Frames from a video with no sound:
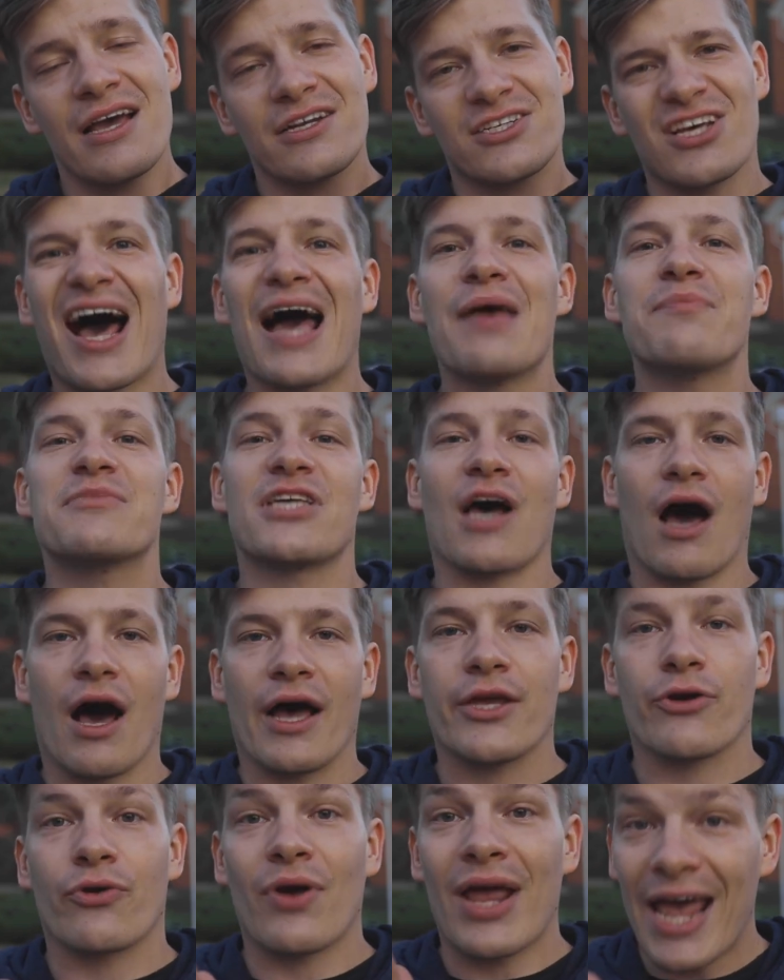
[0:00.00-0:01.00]
Times
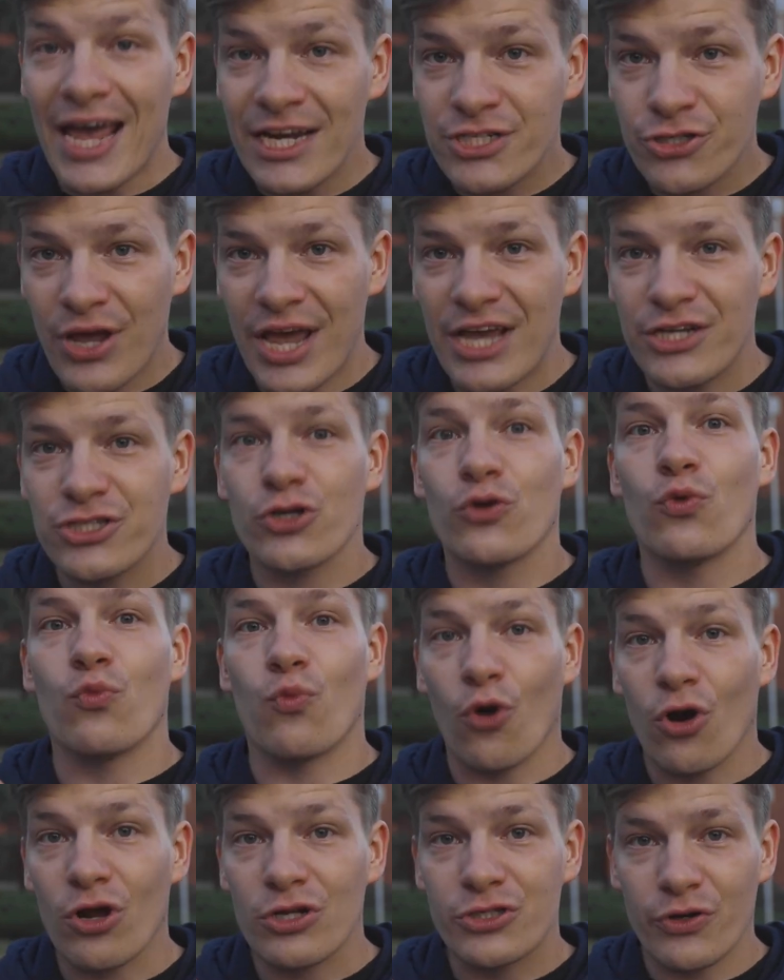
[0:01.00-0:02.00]
Higher Education
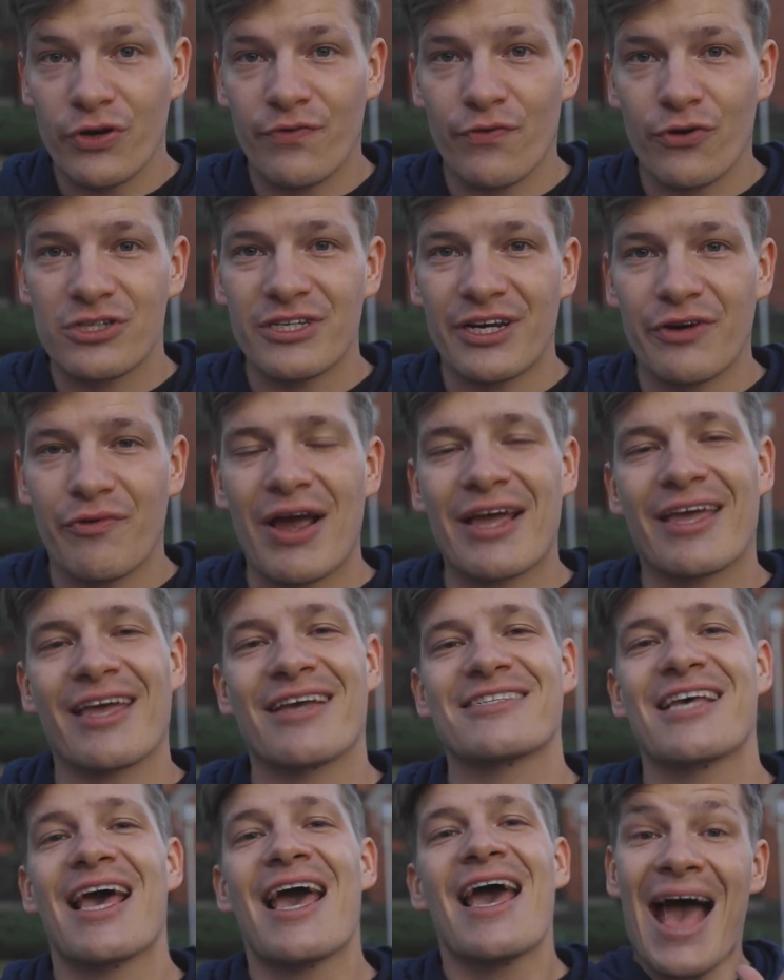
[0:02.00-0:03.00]
World University
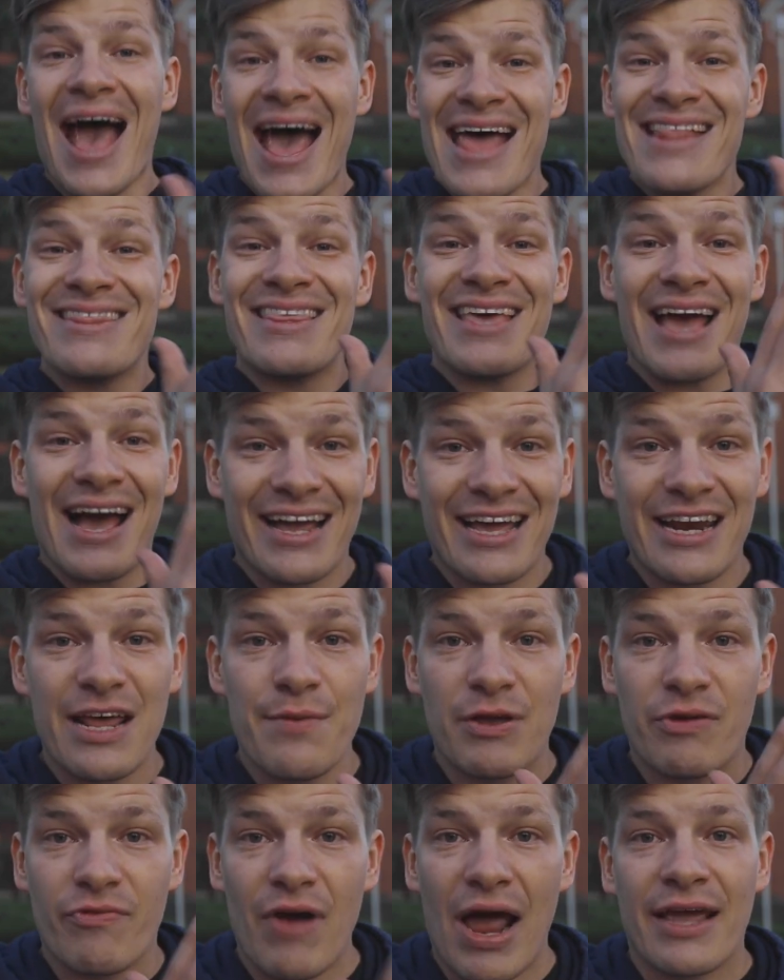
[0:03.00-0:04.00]
Rankings, and the
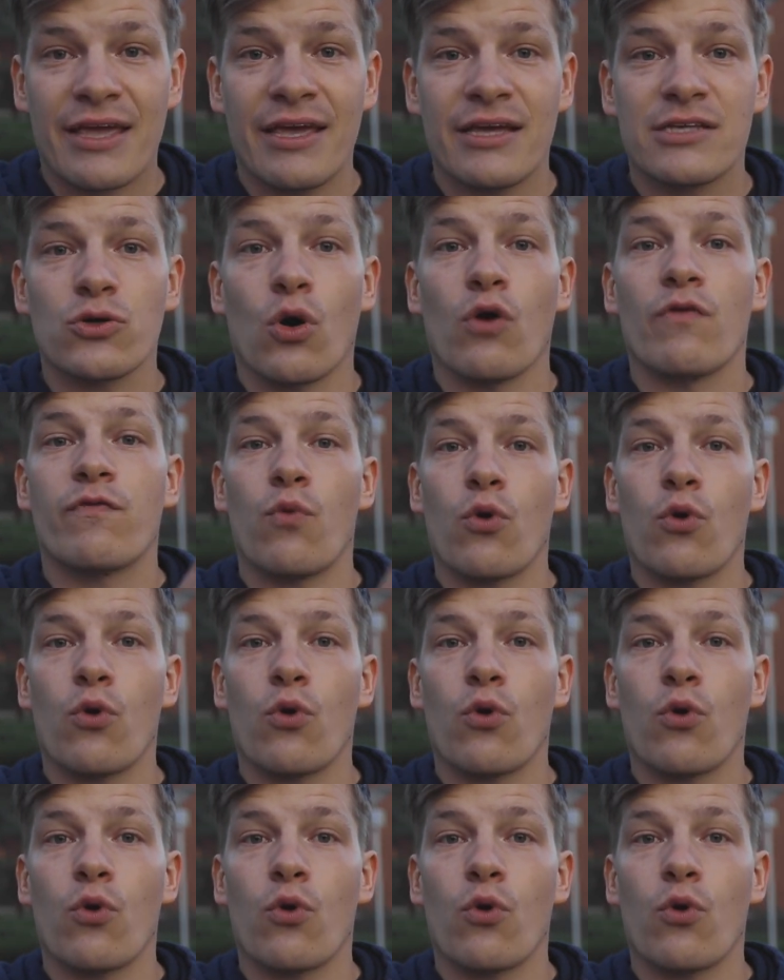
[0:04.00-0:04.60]
academic rankings of